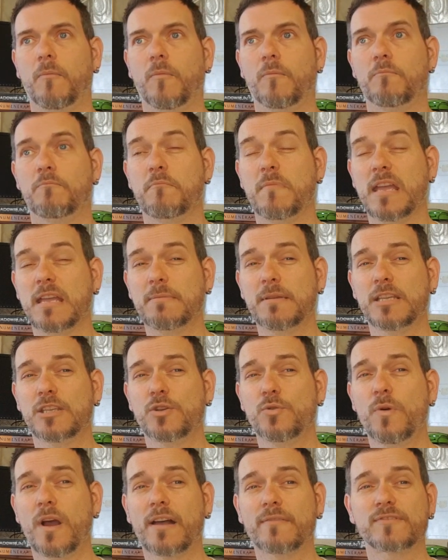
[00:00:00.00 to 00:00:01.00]
Maybe
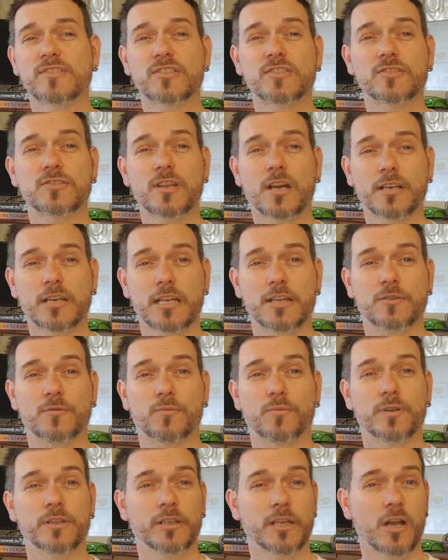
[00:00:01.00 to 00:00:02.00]
you have studied
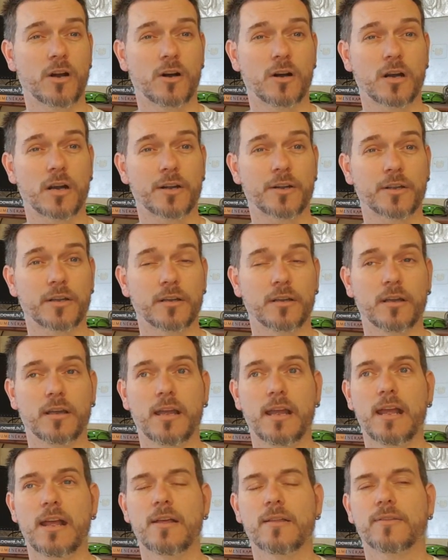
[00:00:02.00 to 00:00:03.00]
really hard.
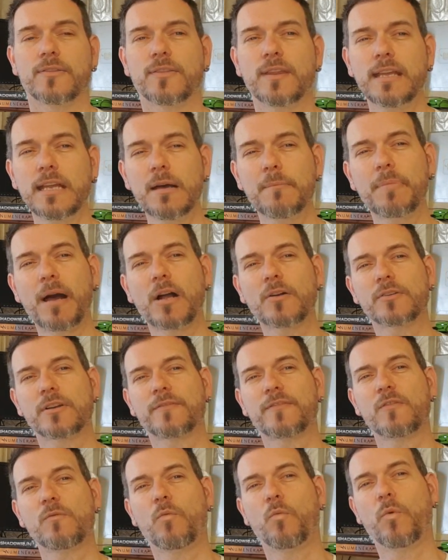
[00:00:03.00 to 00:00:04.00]
Think about
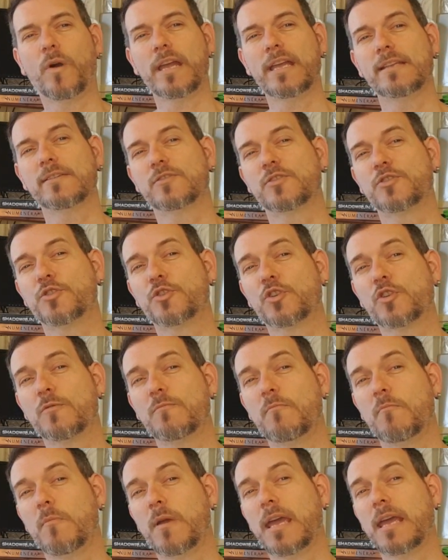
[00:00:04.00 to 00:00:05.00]
different ways that you
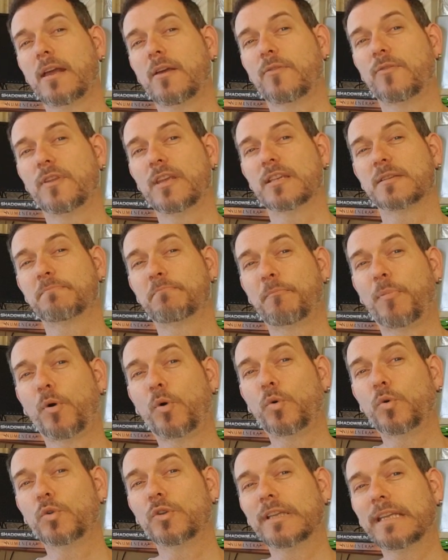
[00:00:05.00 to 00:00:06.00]
can make this
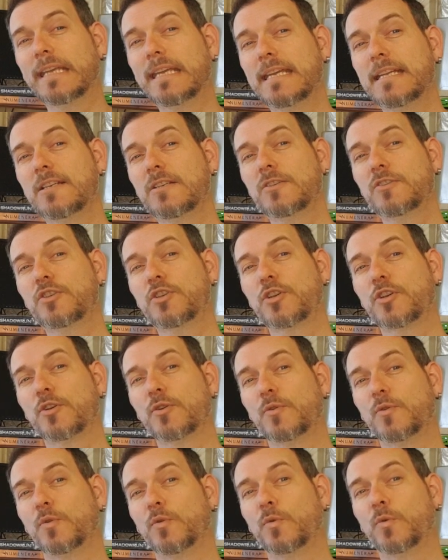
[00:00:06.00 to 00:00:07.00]
pull
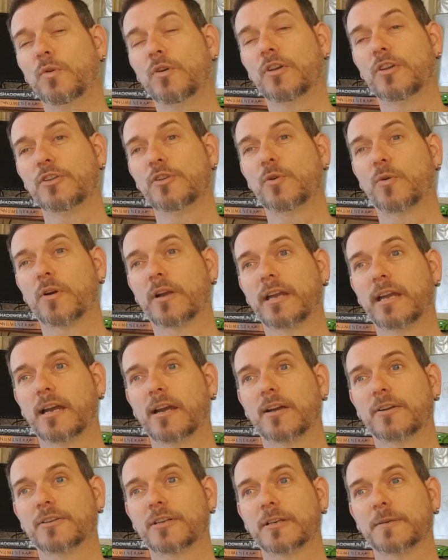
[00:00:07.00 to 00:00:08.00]
into your
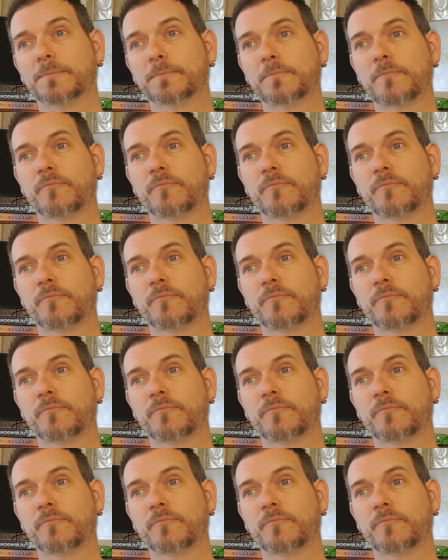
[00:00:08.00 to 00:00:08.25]
character.